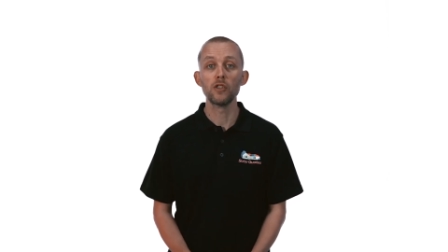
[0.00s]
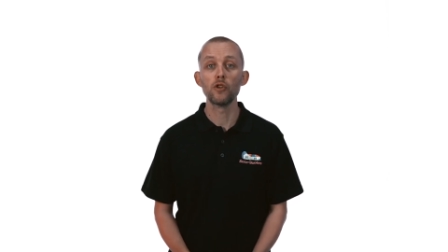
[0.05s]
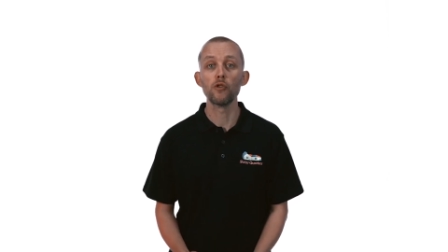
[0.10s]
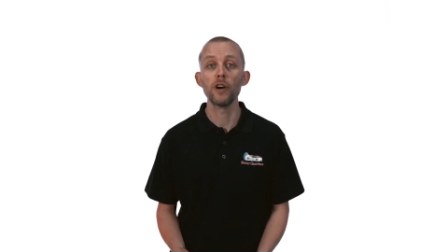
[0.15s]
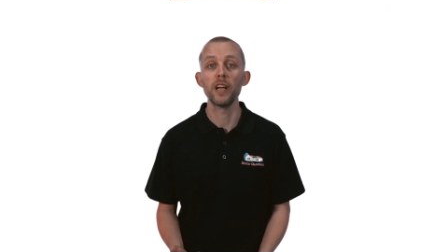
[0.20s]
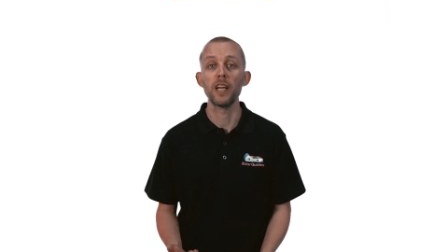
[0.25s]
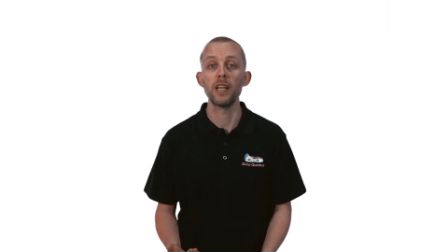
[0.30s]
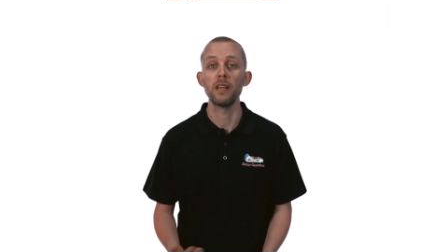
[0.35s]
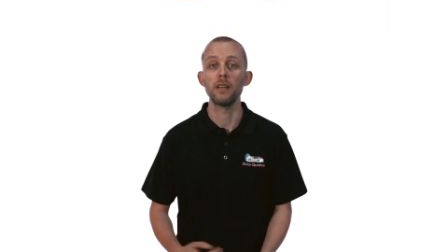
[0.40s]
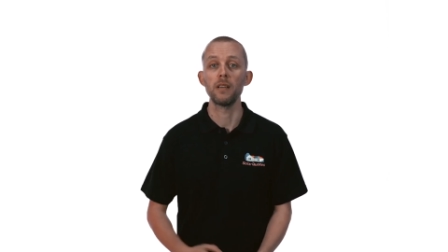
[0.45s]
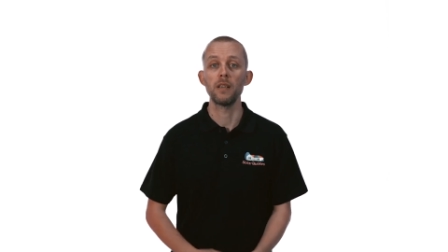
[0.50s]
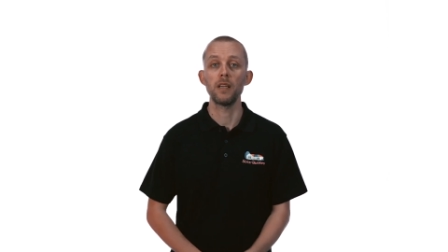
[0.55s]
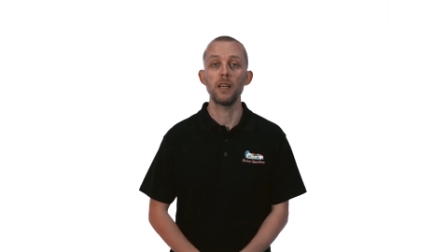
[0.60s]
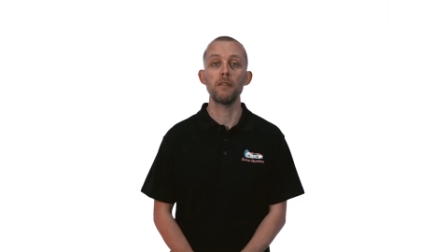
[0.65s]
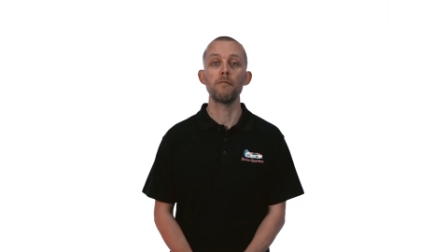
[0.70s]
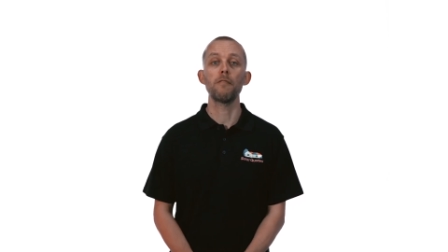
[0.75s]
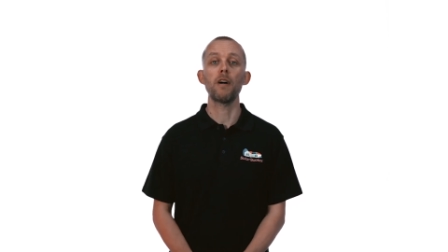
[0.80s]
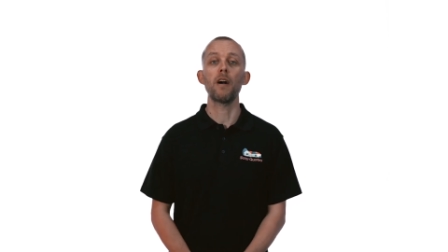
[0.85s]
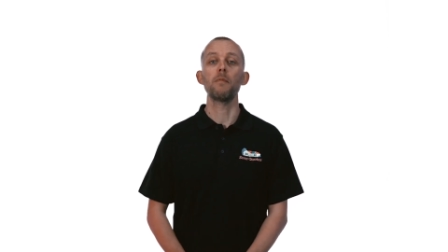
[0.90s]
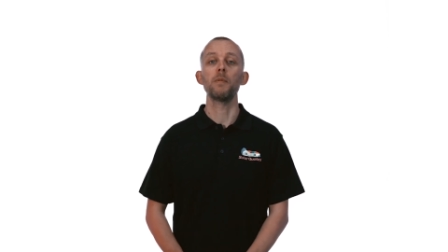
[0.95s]
green,
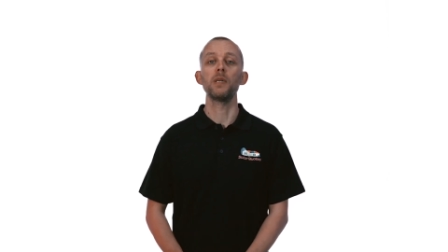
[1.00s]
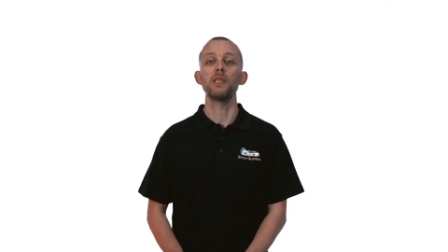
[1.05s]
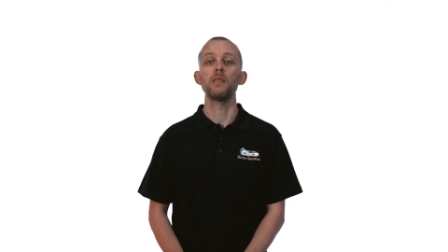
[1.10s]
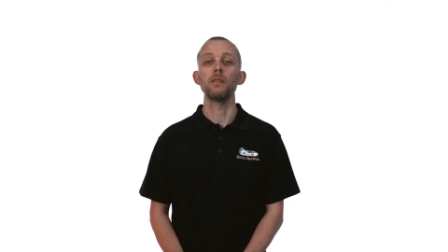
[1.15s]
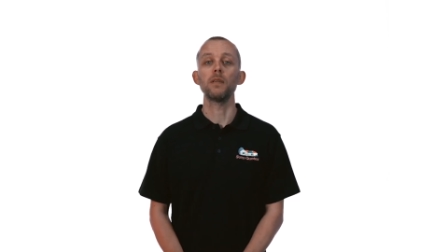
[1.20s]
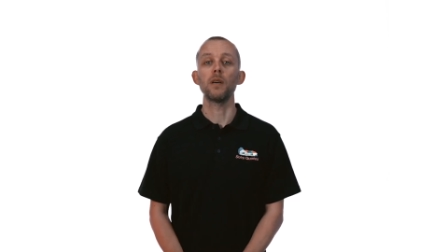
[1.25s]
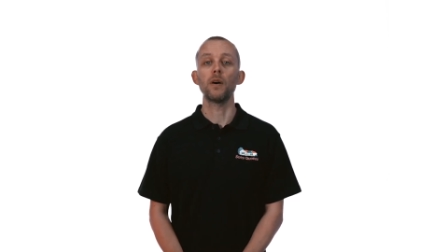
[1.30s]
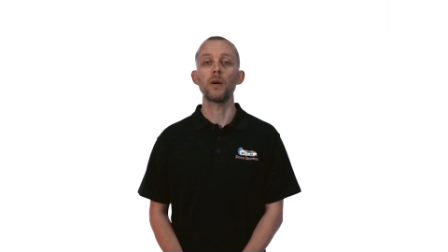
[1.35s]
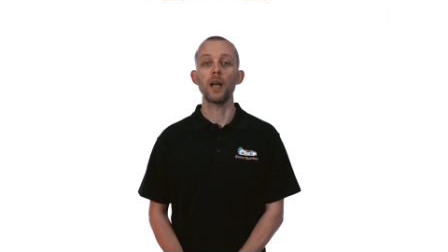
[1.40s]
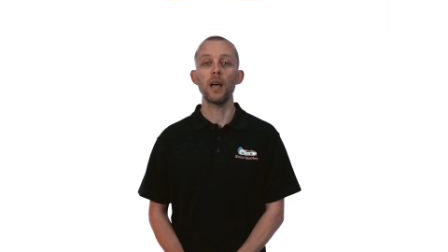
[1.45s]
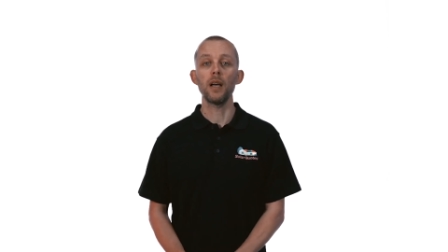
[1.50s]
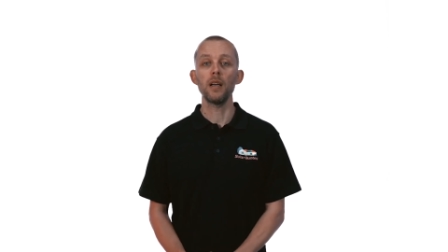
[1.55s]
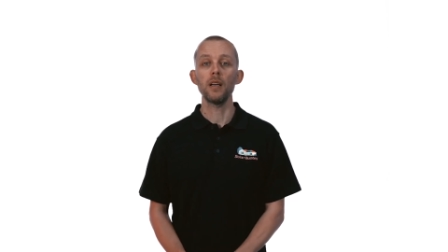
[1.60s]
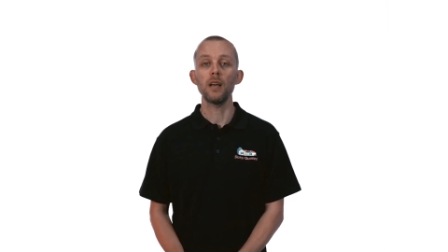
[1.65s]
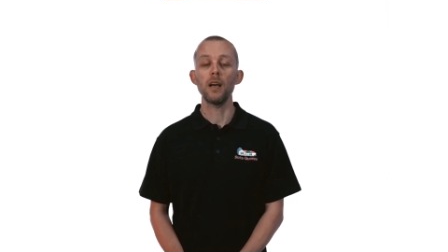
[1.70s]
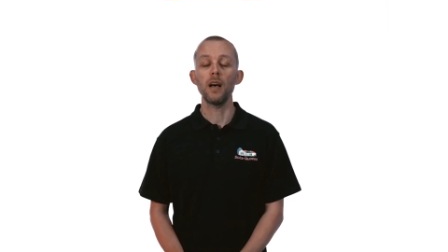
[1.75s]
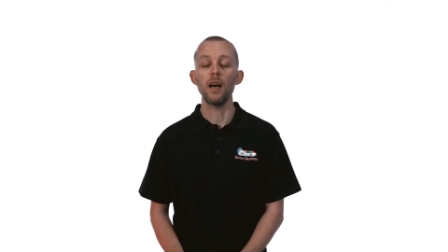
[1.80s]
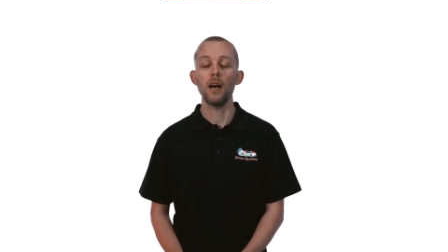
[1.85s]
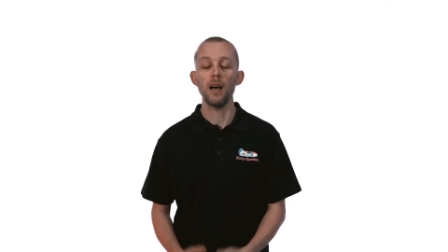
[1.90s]
environment, okay?